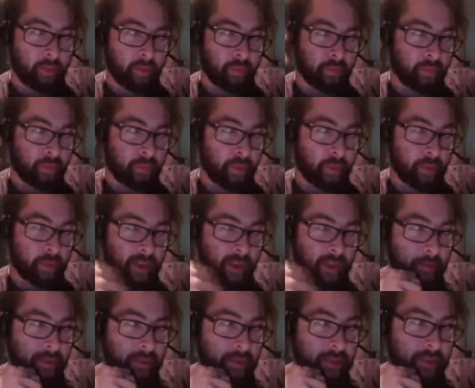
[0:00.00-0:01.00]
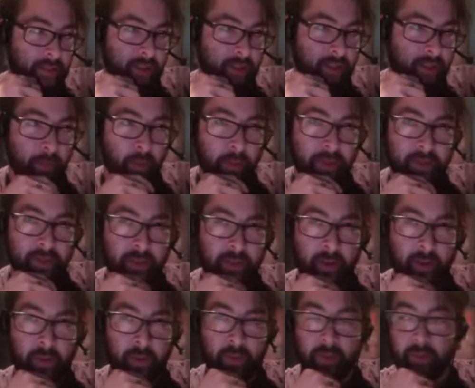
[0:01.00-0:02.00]
we were talking about this a couple of weeks
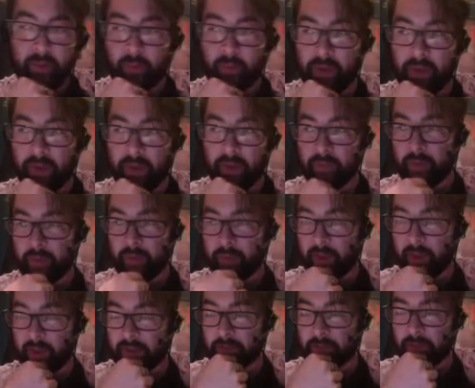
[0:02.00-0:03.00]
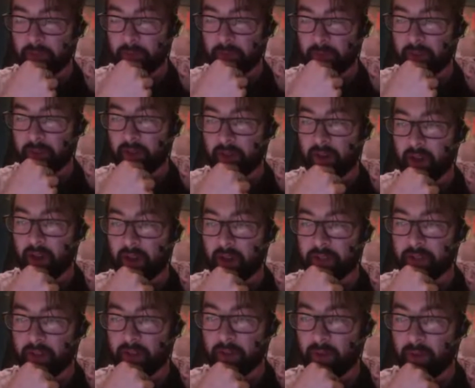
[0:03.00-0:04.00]
ago when we had some people on
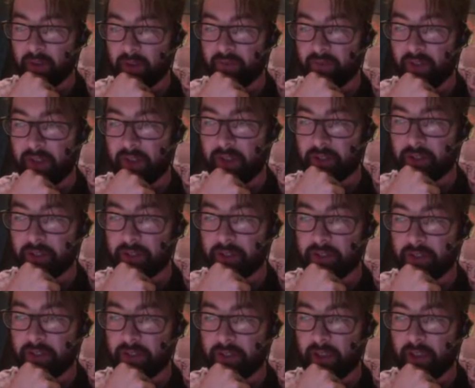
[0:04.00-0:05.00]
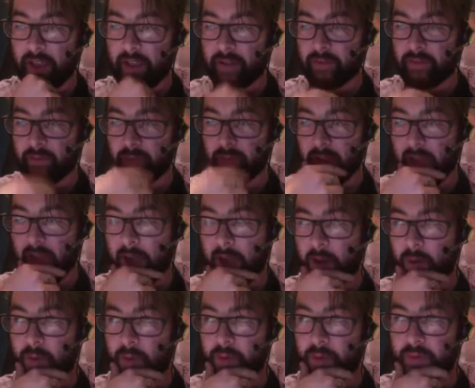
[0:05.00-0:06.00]
talking about conventions and
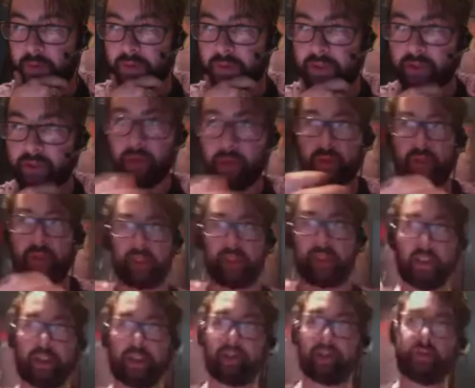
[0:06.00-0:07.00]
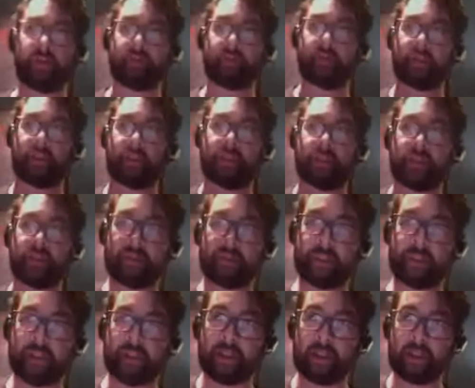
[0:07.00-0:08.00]
how slowly the
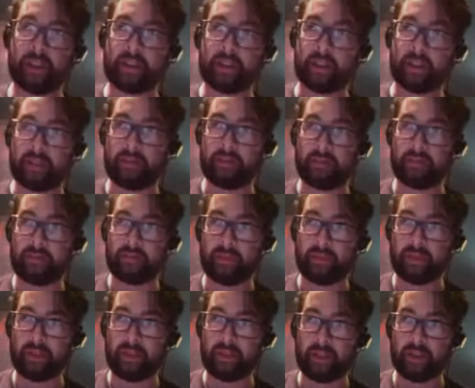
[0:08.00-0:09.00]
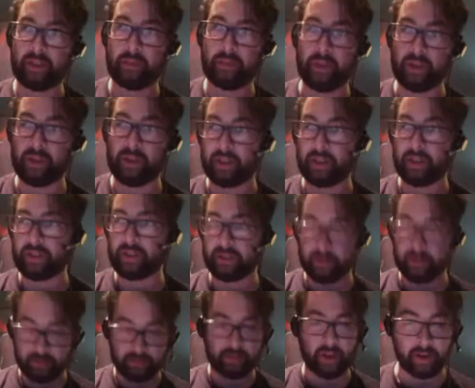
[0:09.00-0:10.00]
indie communities
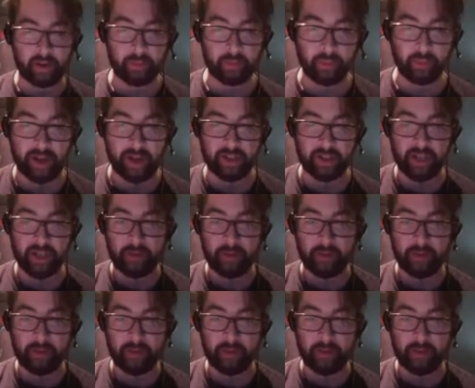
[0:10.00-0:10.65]
started to branch out